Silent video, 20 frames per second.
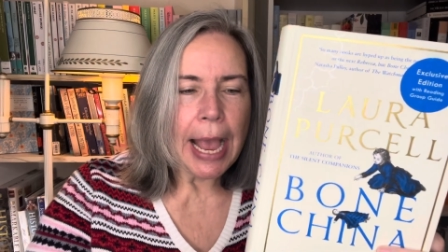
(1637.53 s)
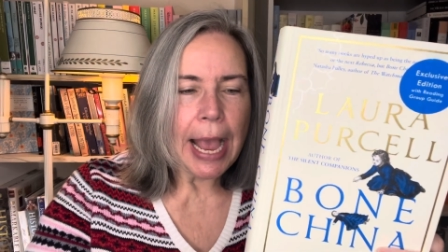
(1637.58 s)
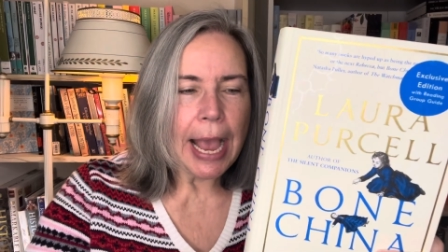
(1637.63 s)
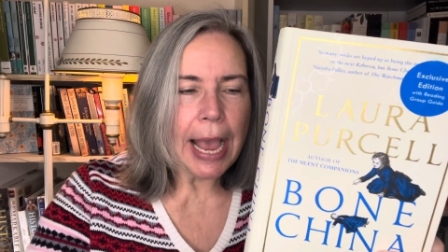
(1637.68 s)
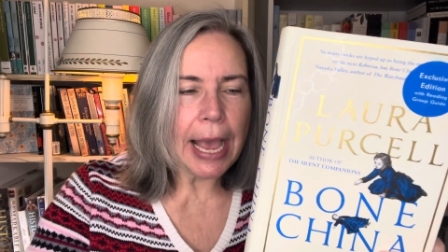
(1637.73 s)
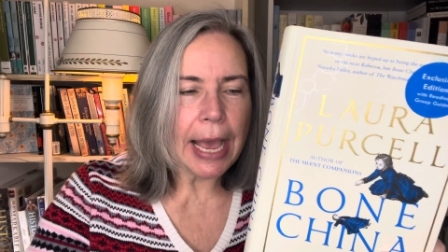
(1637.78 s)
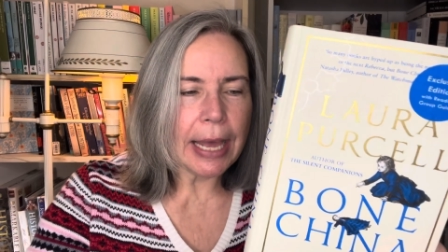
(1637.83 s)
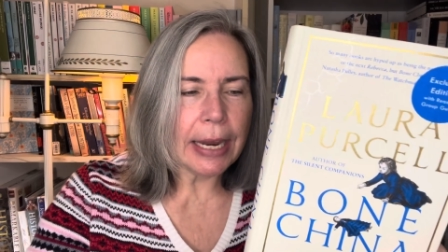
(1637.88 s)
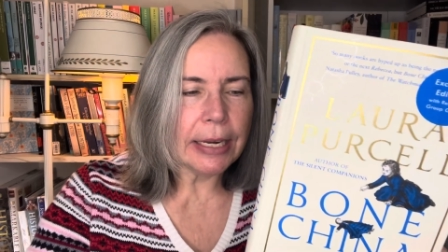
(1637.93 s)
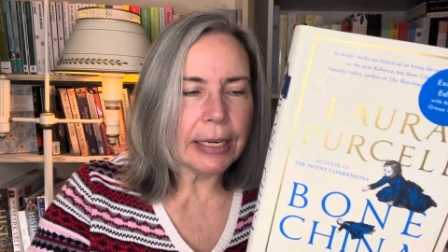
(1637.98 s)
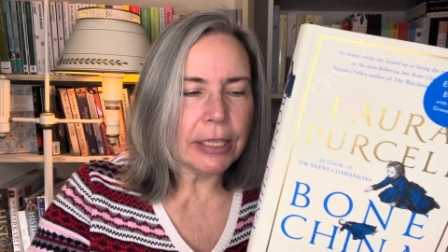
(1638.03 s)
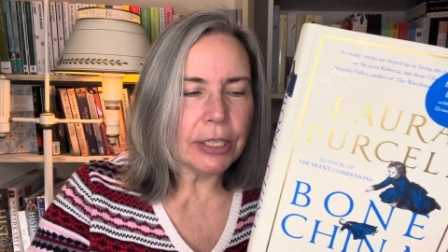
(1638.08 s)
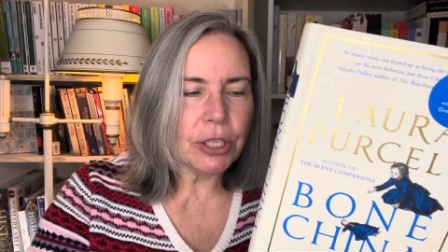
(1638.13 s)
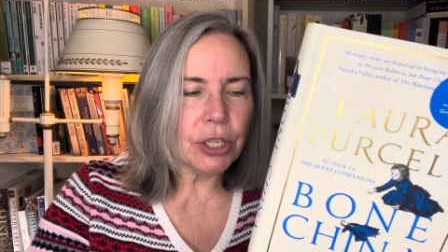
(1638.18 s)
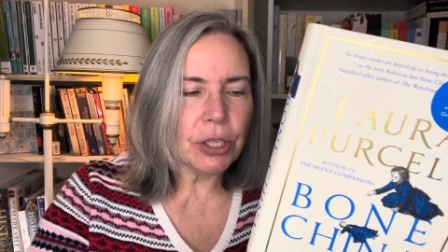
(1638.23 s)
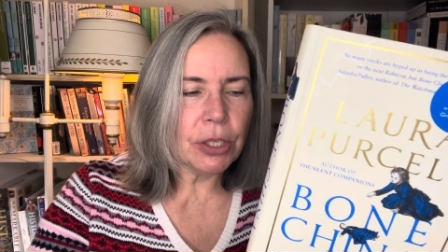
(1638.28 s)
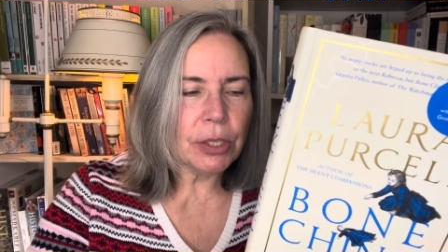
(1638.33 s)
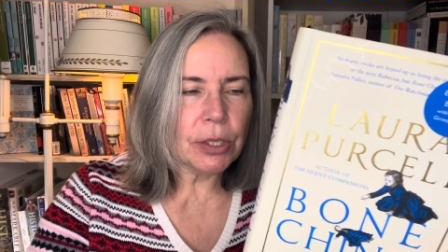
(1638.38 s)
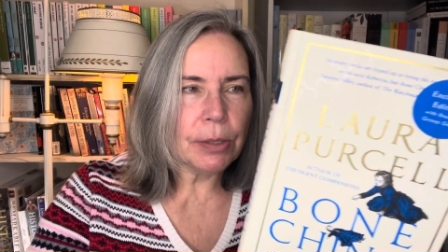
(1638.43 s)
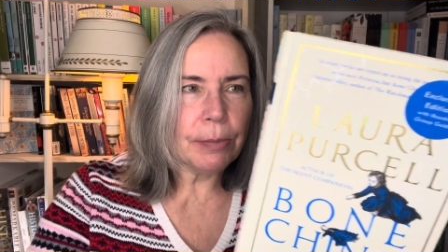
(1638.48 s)
and it
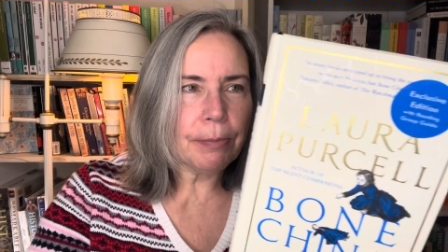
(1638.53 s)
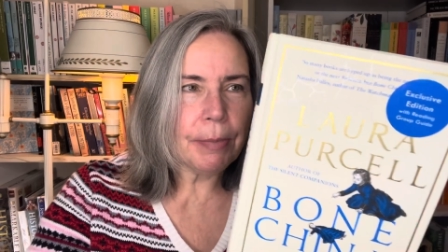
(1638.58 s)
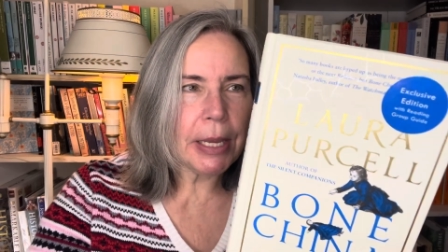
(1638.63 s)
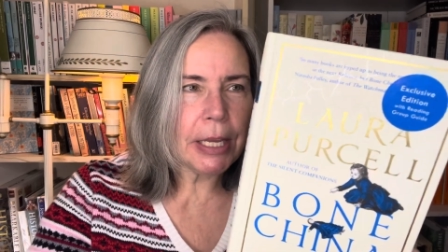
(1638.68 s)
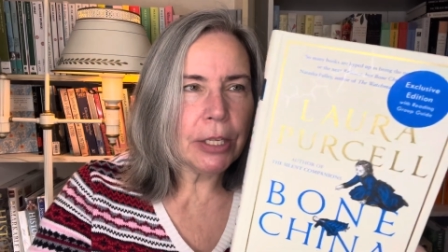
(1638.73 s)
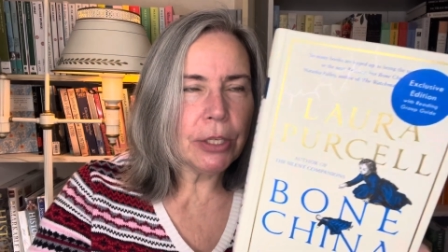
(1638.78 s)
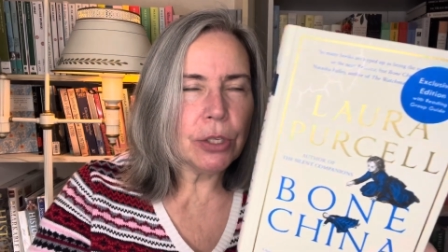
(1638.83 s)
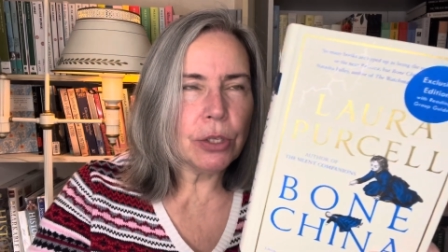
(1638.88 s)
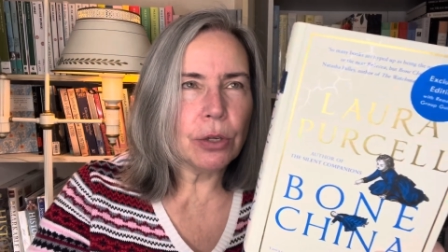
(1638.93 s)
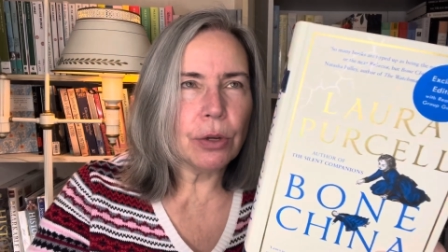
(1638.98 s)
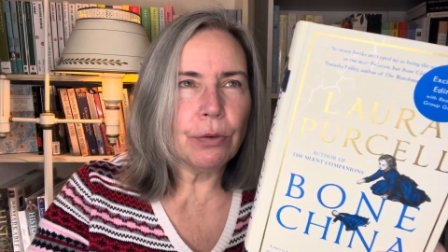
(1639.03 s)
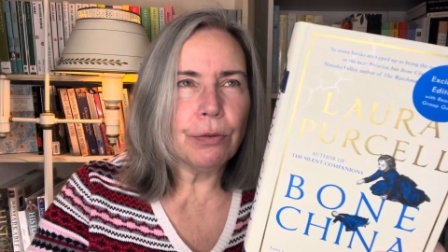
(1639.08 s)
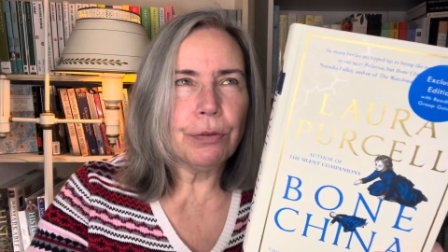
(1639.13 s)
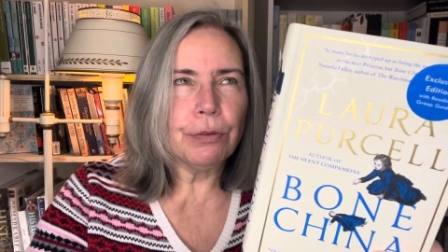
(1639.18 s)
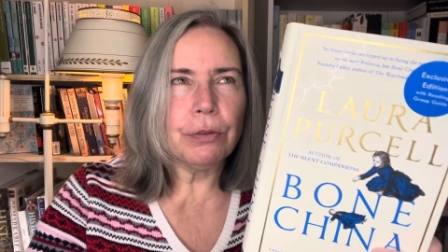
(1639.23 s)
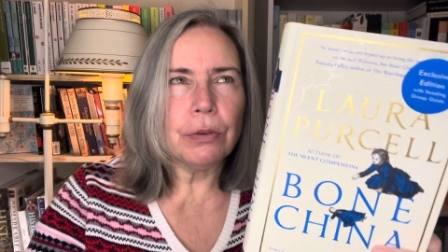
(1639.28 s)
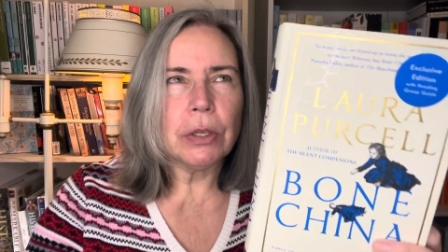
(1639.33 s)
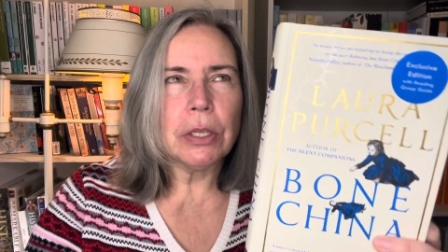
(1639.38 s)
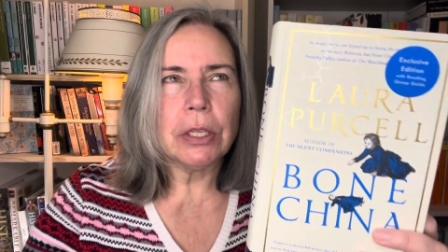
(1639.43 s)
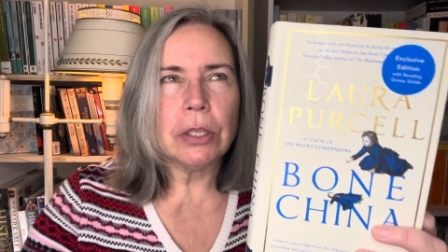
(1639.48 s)
just makes you
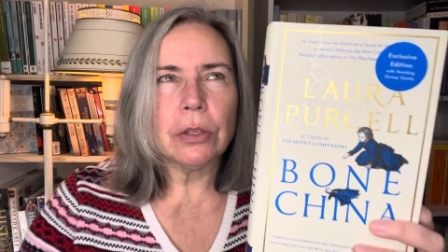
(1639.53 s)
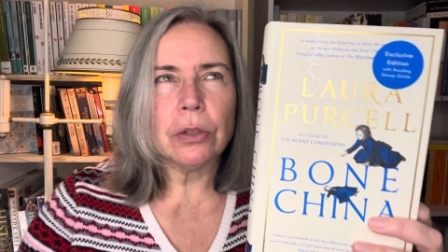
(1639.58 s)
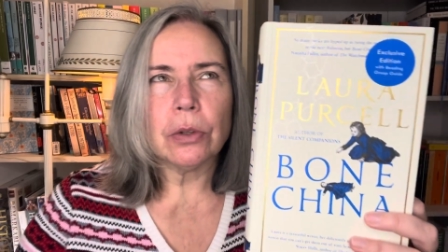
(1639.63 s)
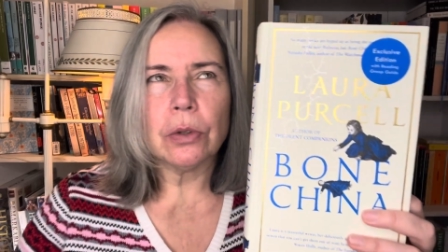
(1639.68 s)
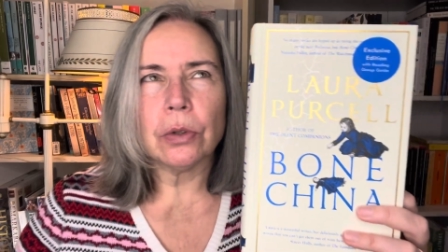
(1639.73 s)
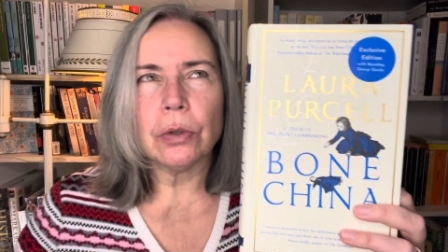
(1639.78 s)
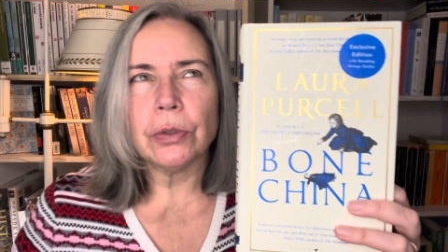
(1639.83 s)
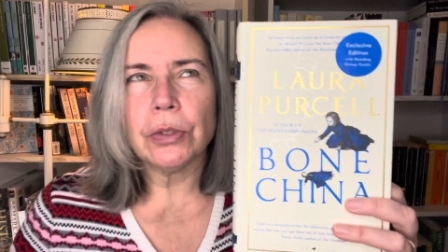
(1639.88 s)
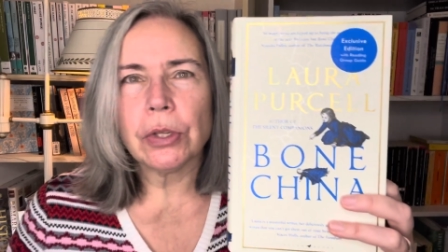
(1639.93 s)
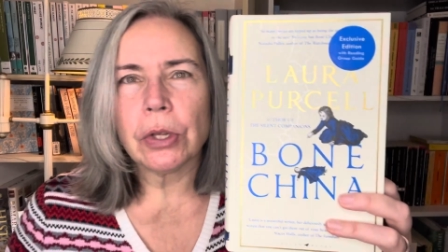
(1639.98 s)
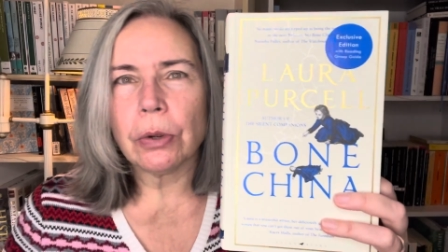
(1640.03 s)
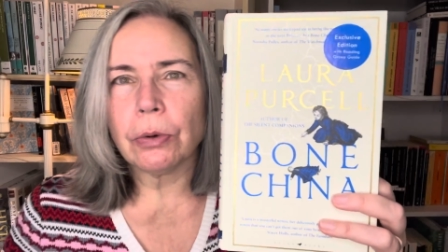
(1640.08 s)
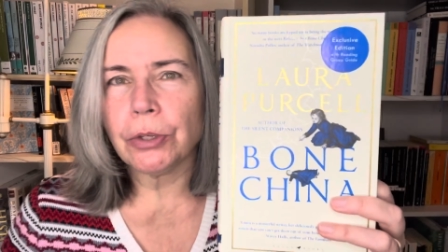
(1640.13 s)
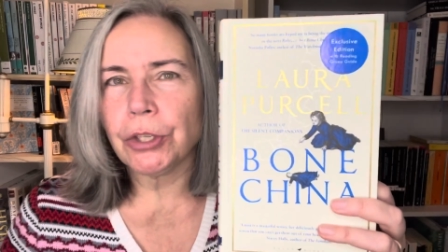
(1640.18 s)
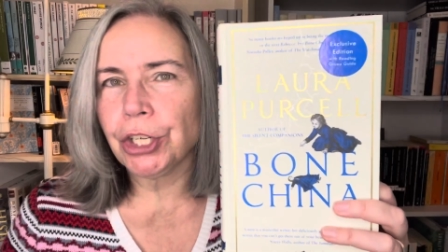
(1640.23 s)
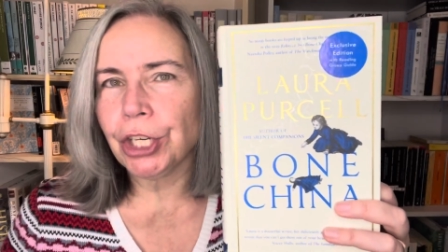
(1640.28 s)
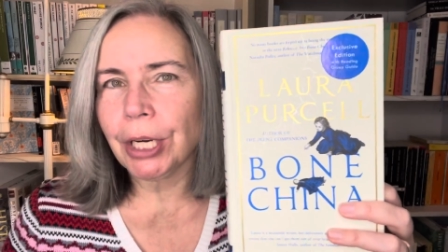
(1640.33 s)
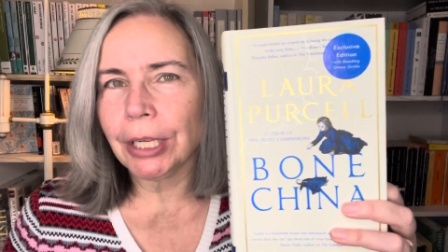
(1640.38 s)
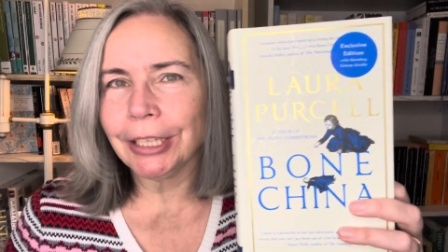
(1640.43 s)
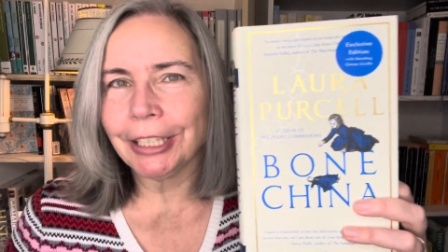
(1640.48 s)
feel so
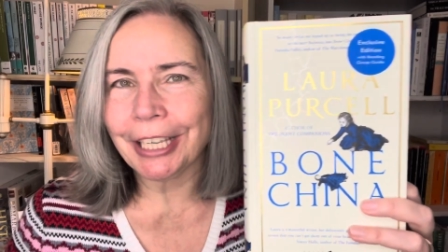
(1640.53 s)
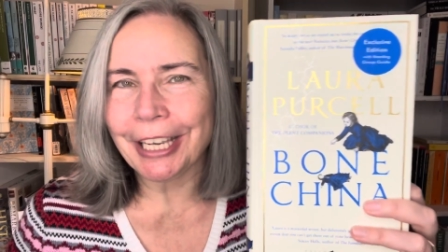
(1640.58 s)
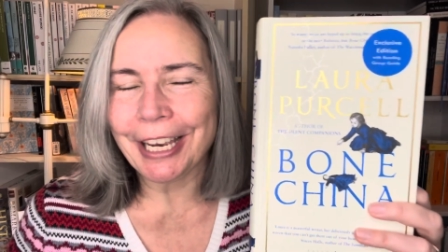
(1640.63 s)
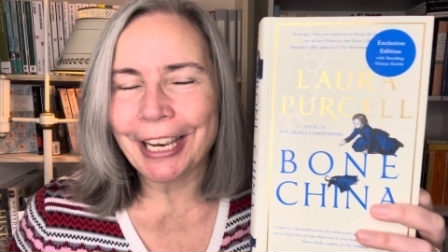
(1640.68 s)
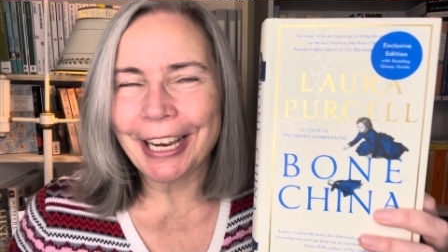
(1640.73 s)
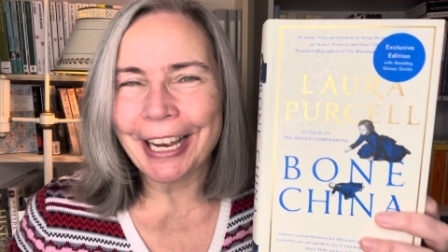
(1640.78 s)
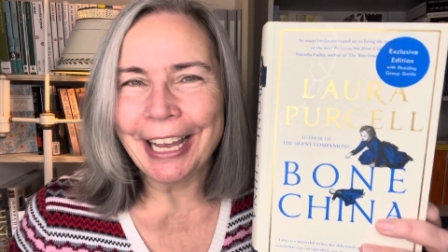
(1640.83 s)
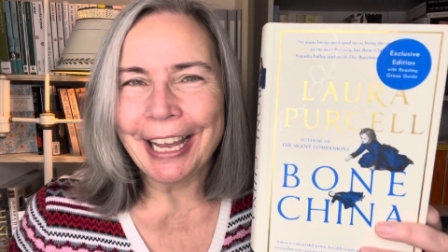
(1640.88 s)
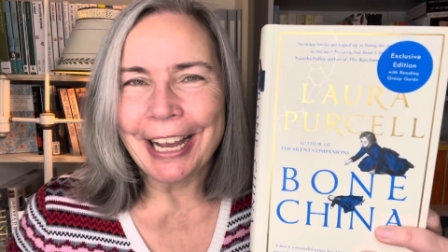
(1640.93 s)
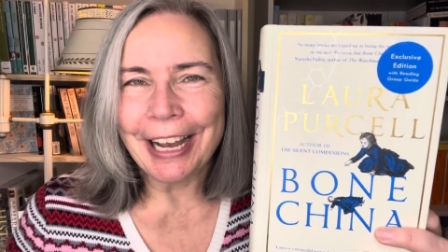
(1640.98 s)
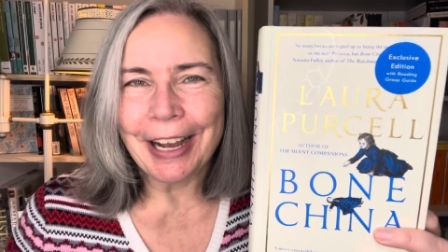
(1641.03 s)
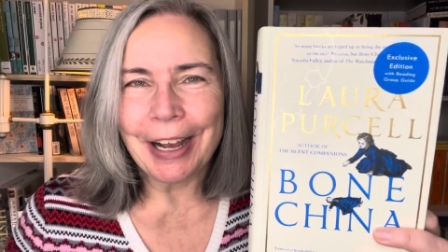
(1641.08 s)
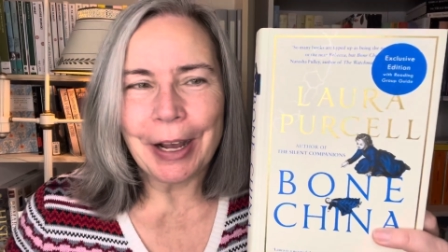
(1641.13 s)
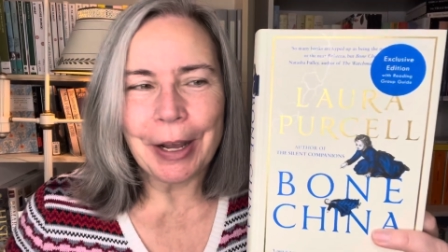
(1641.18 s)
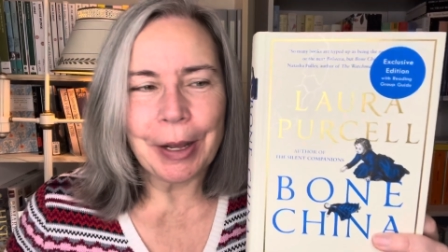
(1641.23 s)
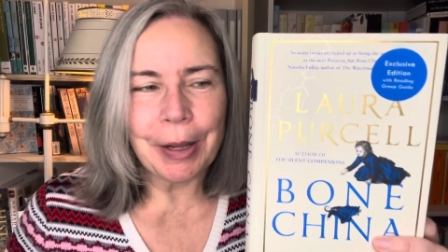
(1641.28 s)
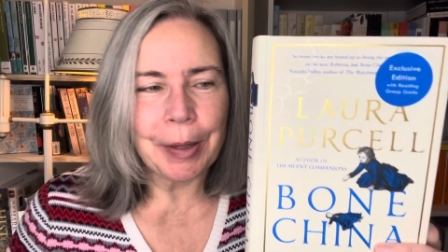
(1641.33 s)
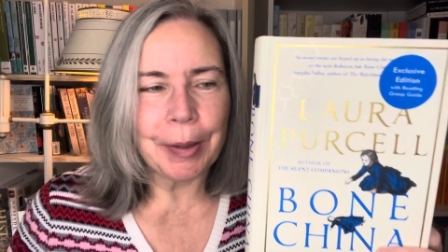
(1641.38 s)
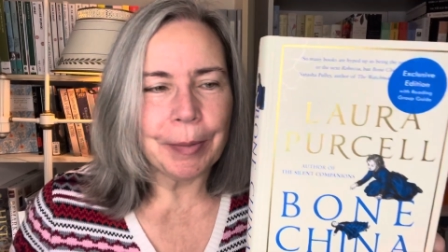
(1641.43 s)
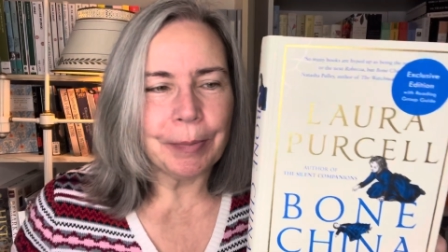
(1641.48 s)
chilly
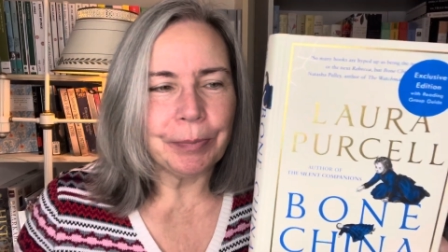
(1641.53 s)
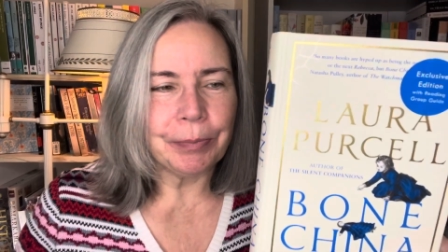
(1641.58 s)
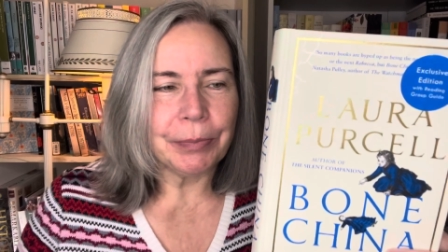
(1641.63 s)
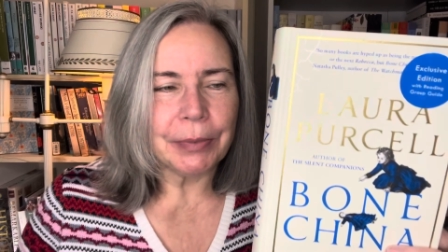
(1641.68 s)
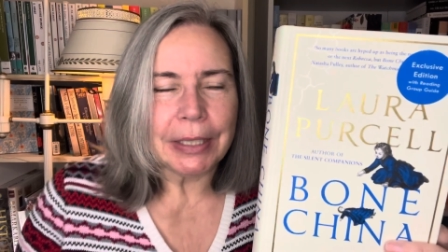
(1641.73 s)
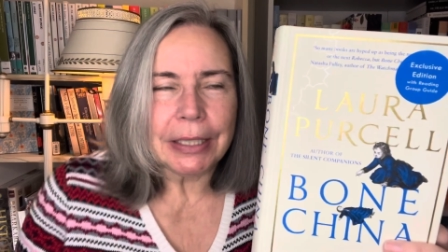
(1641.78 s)
um,